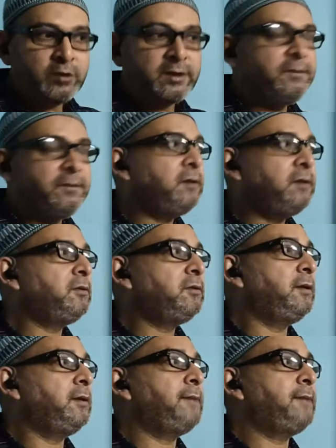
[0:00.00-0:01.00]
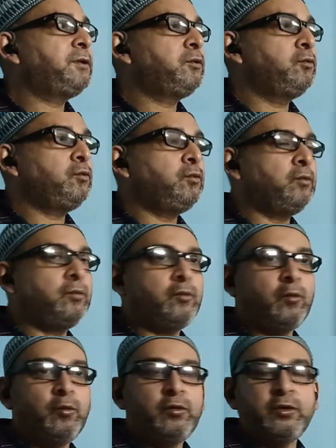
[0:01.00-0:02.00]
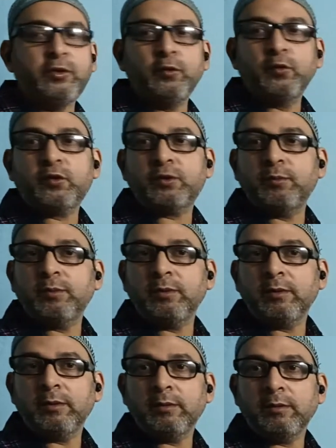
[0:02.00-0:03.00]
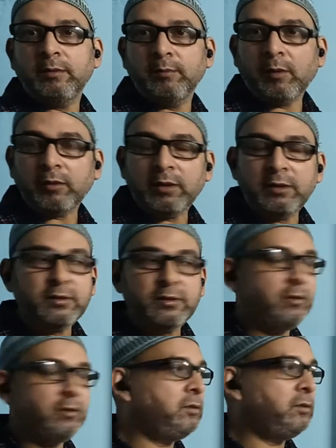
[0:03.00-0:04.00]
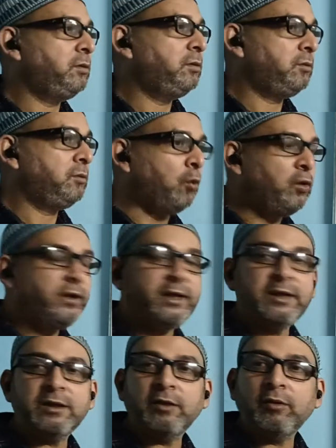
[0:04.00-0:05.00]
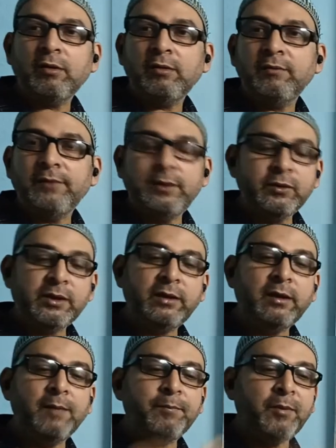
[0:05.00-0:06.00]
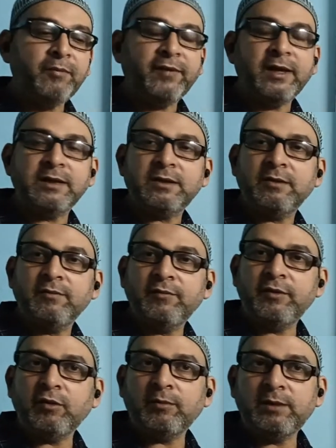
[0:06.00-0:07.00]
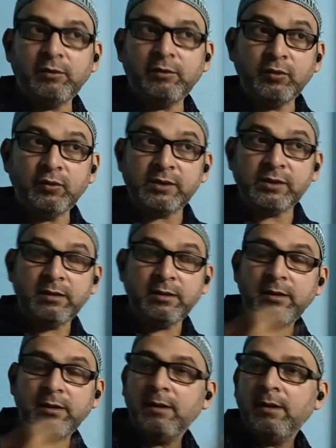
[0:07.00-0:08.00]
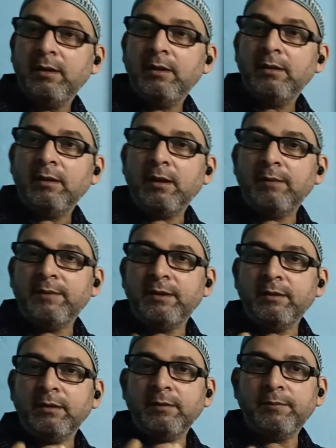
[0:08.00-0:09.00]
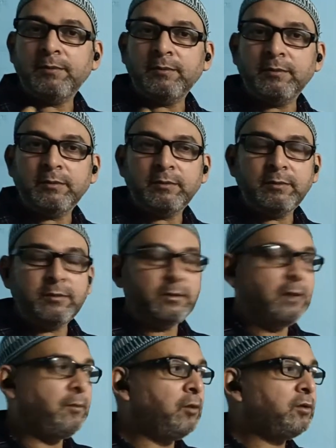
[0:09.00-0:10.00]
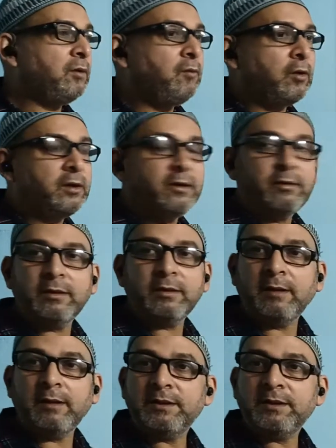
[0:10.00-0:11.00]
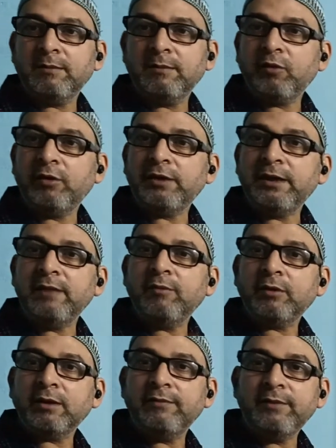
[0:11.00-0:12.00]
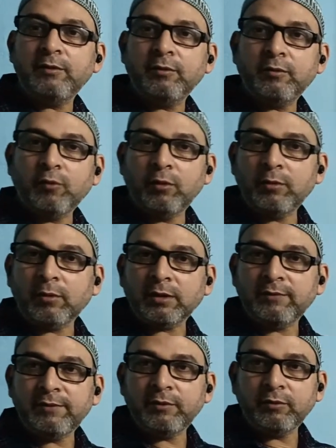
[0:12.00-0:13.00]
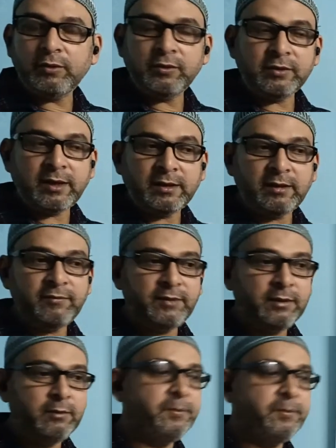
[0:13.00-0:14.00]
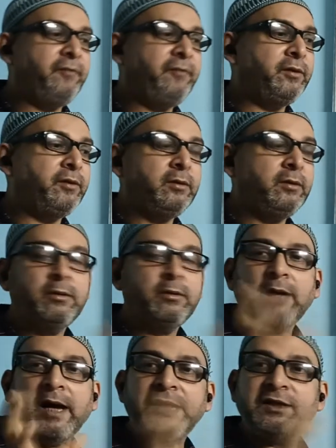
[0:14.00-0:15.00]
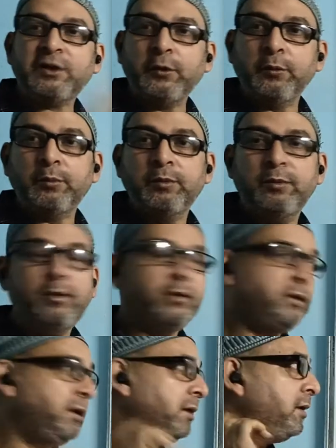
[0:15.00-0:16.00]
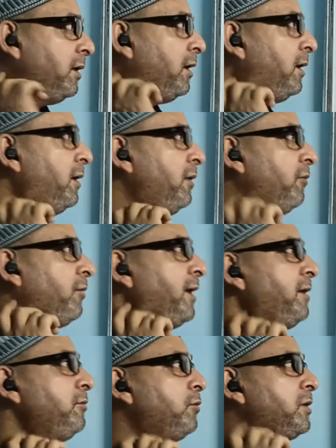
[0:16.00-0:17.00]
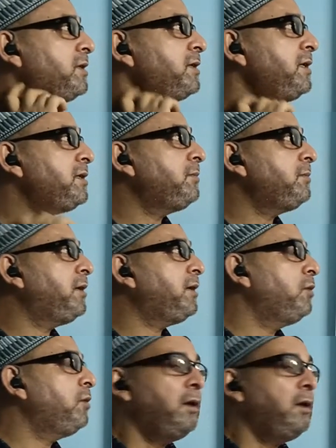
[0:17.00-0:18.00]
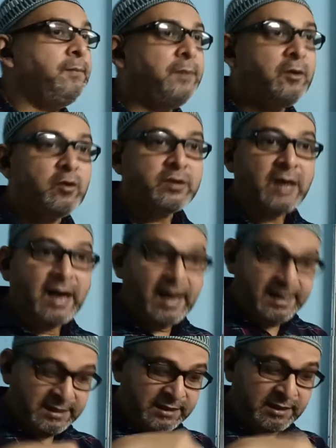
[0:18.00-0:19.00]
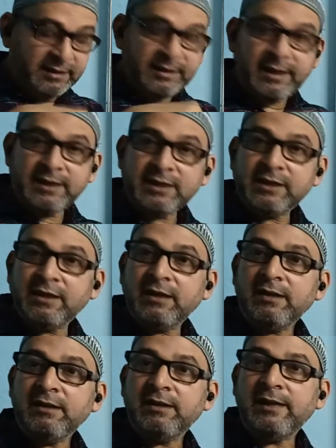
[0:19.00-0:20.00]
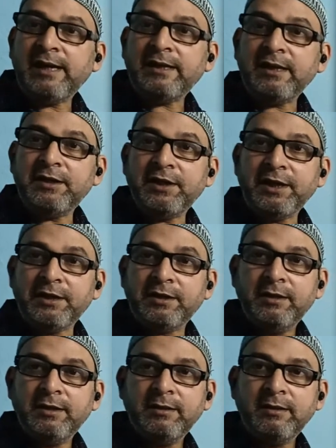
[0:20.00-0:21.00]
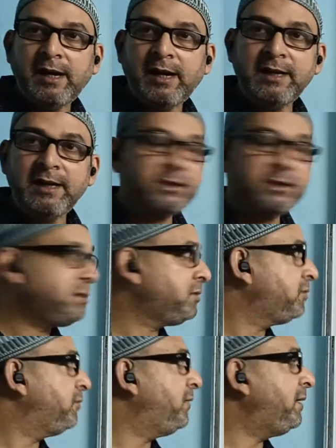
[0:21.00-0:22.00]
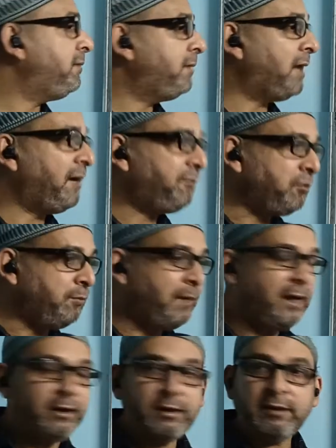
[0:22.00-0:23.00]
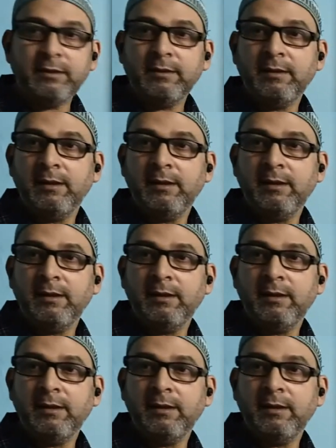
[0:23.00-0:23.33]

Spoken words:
something, that is to cool juice bottles or cold drinks and all, we use a lump of ice. We normally don't use the amount of water, some quantity of water, cold water we don't use. Rather we prefer ice cube on there. Why? What is the reason here? Because ice contains the latent heat. Ice will have to melt.